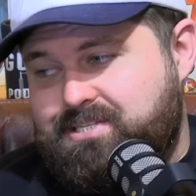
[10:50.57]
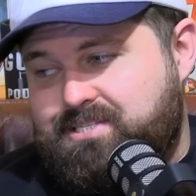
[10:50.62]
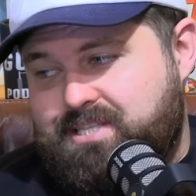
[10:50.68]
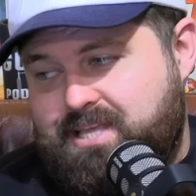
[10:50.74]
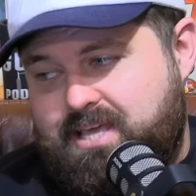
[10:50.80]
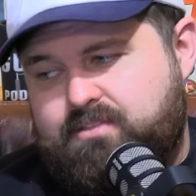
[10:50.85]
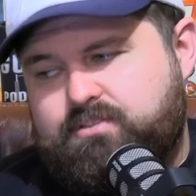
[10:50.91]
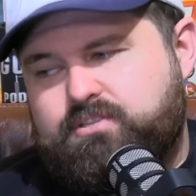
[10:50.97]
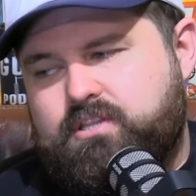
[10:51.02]

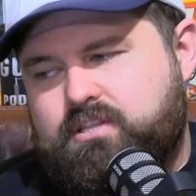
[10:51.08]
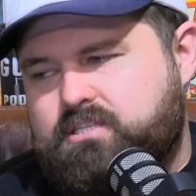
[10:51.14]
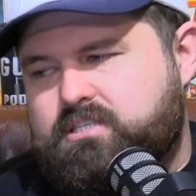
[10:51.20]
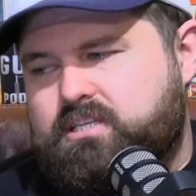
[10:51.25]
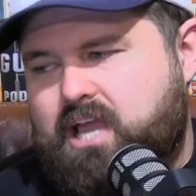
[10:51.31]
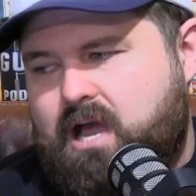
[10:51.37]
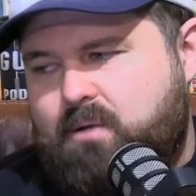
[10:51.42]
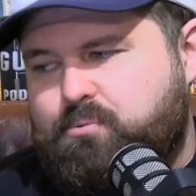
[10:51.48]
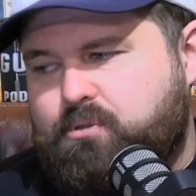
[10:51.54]
there's
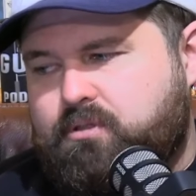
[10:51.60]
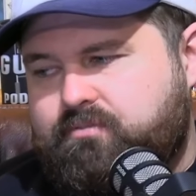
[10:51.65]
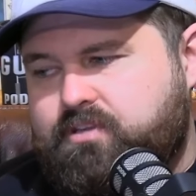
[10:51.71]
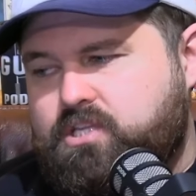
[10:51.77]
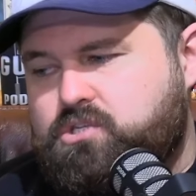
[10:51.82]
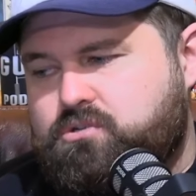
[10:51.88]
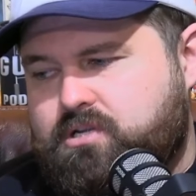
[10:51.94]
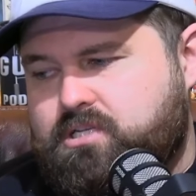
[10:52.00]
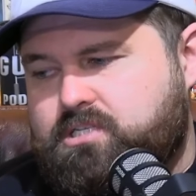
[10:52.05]
a couple of
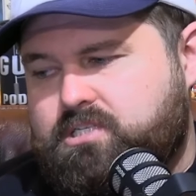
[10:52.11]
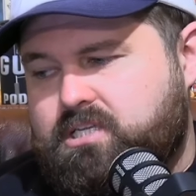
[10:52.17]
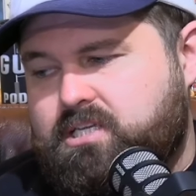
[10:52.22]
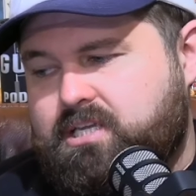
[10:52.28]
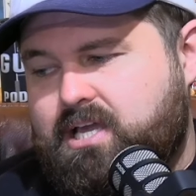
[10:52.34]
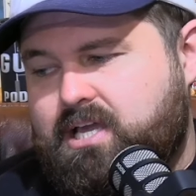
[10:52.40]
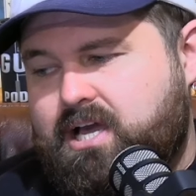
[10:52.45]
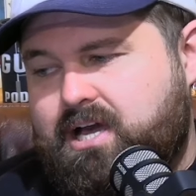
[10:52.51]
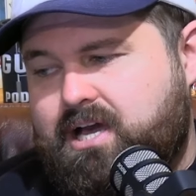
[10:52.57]

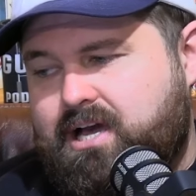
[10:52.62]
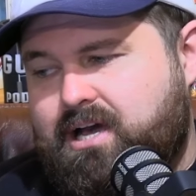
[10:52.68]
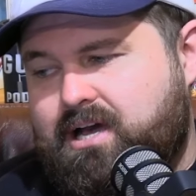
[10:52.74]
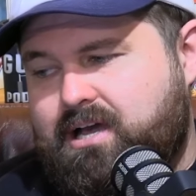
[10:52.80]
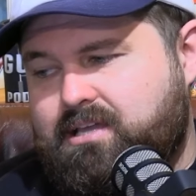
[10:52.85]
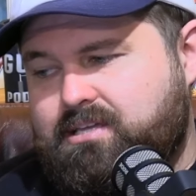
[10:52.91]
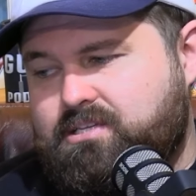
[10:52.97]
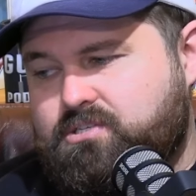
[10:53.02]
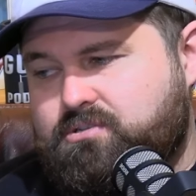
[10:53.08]
interesting
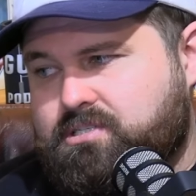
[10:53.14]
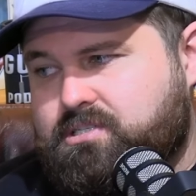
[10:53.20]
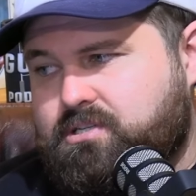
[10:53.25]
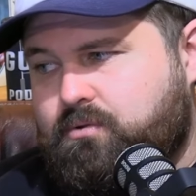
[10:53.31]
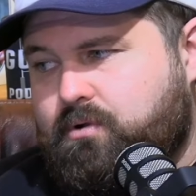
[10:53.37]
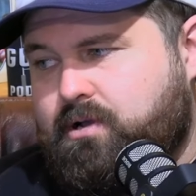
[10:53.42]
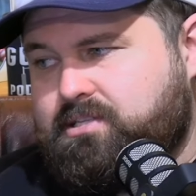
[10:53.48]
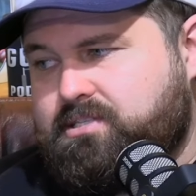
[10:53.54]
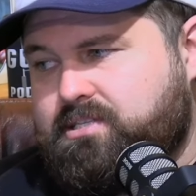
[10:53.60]

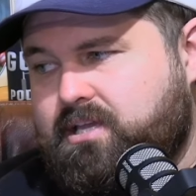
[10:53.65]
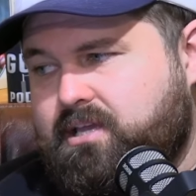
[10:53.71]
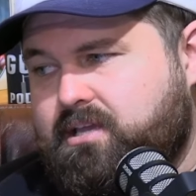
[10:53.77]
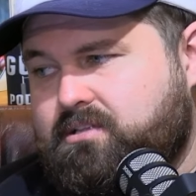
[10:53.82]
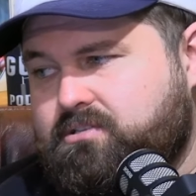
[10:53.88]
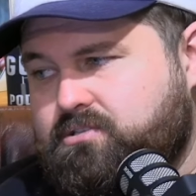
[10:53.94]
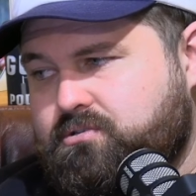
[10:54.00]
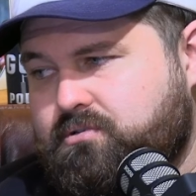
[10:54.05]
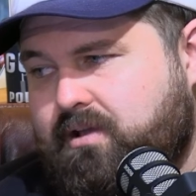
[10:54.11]
ones there
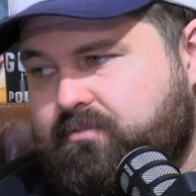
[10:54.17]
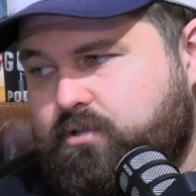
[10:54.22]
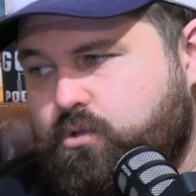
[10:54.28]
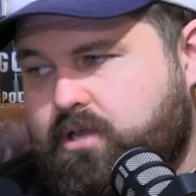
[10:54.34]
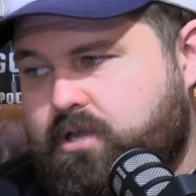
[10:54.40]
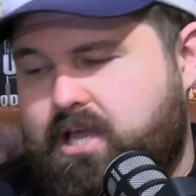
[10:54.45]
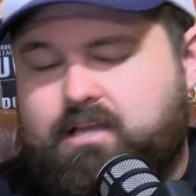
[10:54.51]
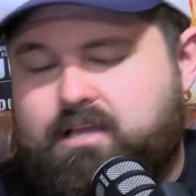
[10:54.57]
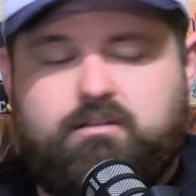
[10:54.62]
to have a
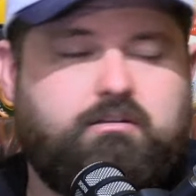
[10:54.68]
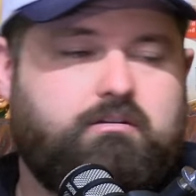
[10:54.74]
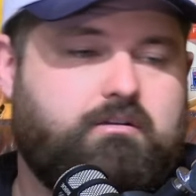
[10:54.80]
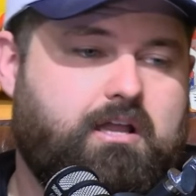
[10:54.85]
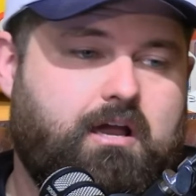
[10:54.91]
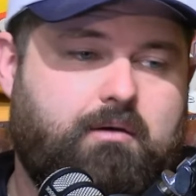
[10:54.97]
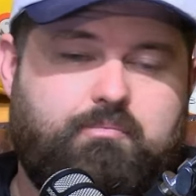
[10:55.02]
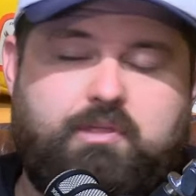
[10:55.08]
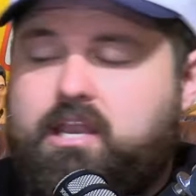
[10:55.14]
look at
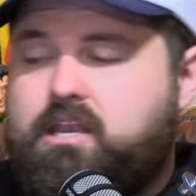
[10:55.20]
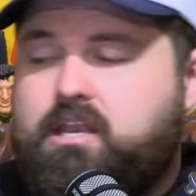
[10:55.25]
come then.